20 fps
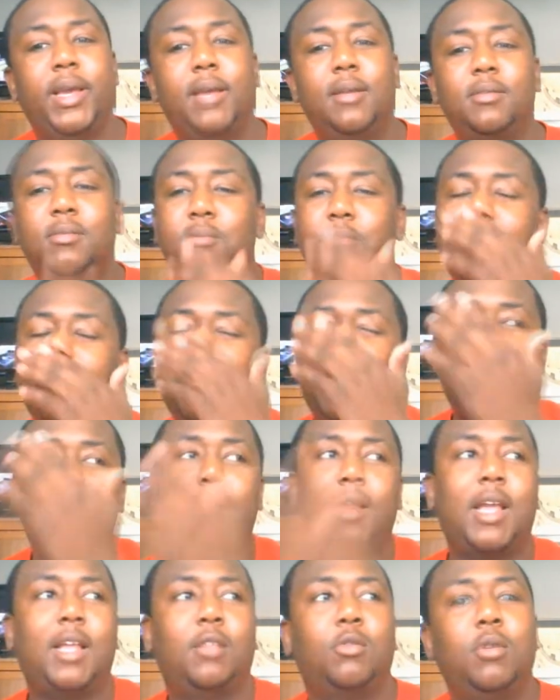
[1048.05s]
Well, maybe not
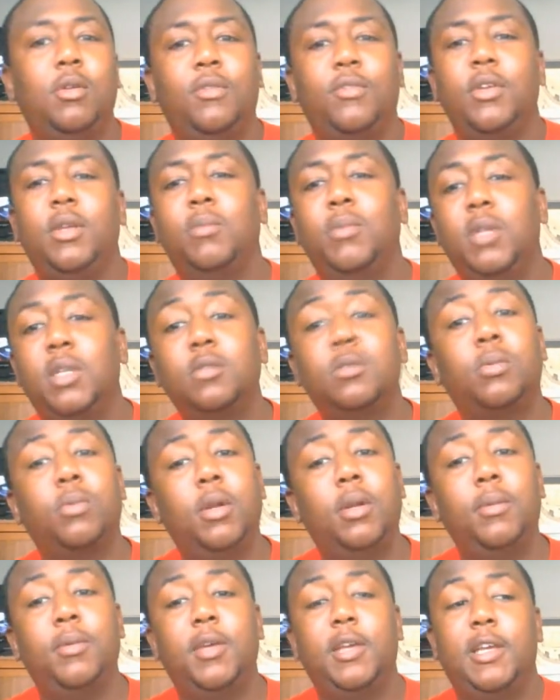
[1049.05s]
like 3 feet, but it was pretty
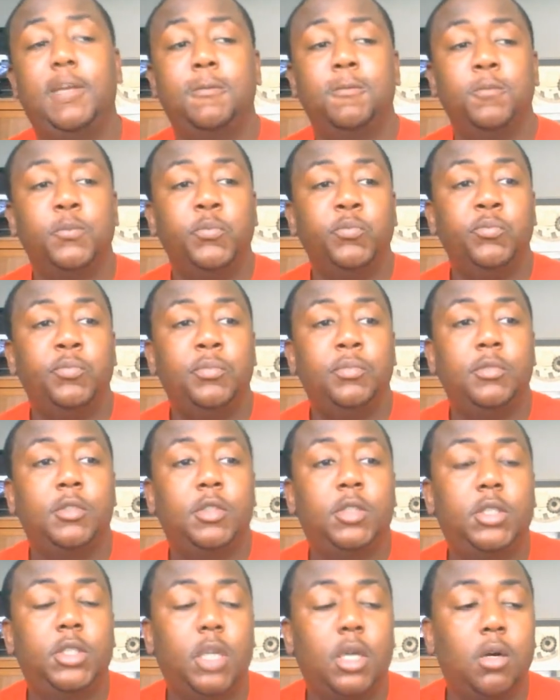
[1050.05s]
big.
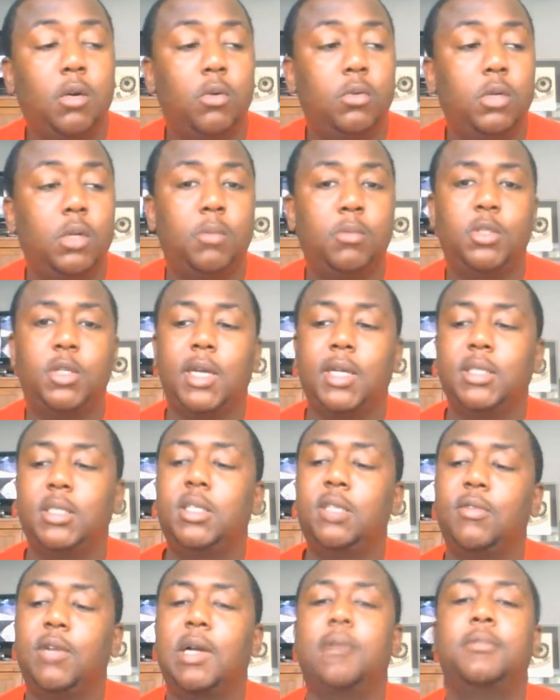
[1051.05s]
So I'm gonna try to see if
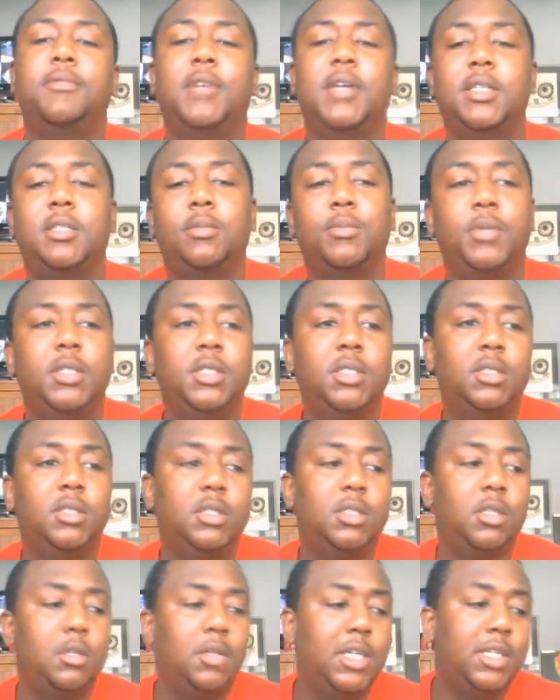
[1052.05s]
I can find some pictures and
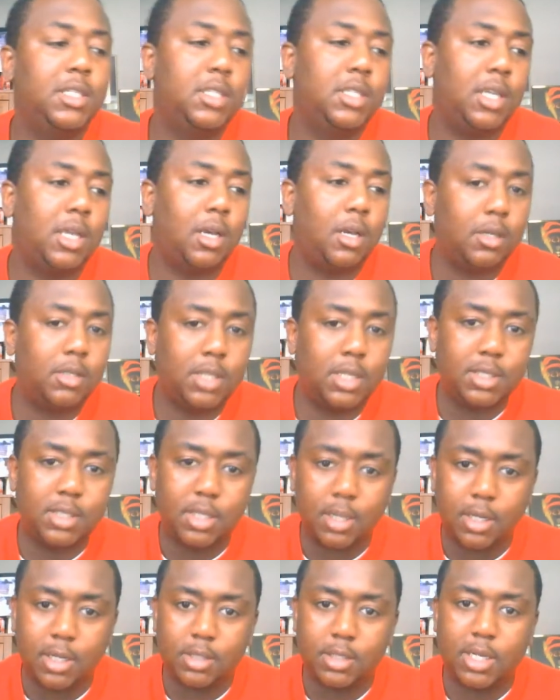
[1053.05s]
show that to y'all because
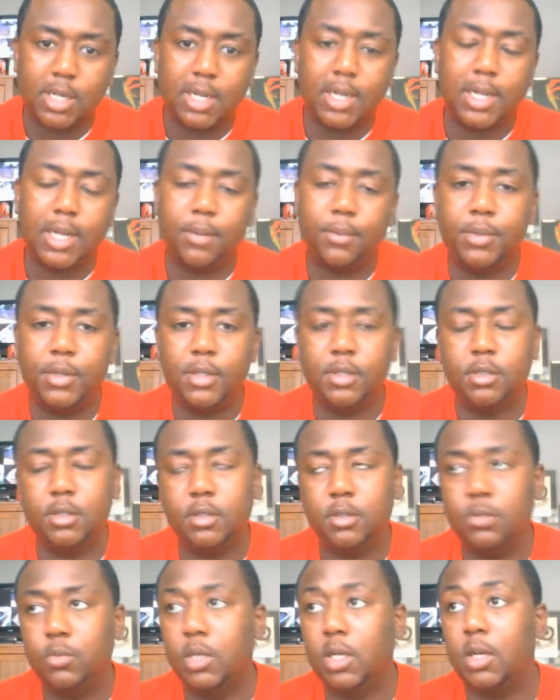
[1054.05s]
I shot a lot of pictures
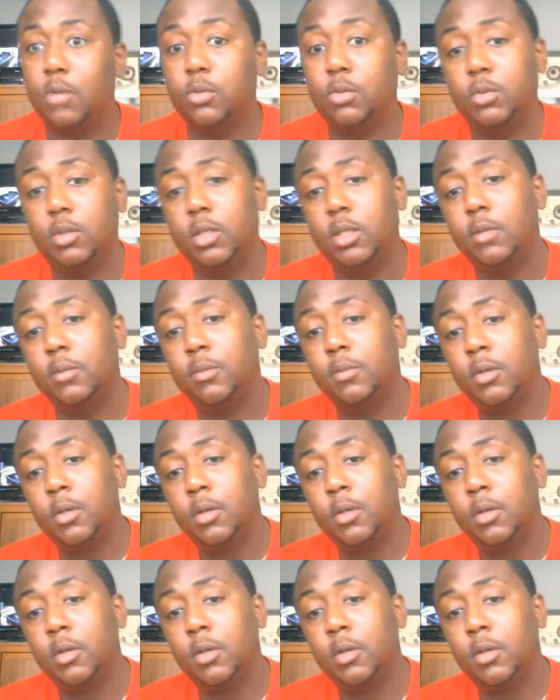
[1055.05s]
when I was with him.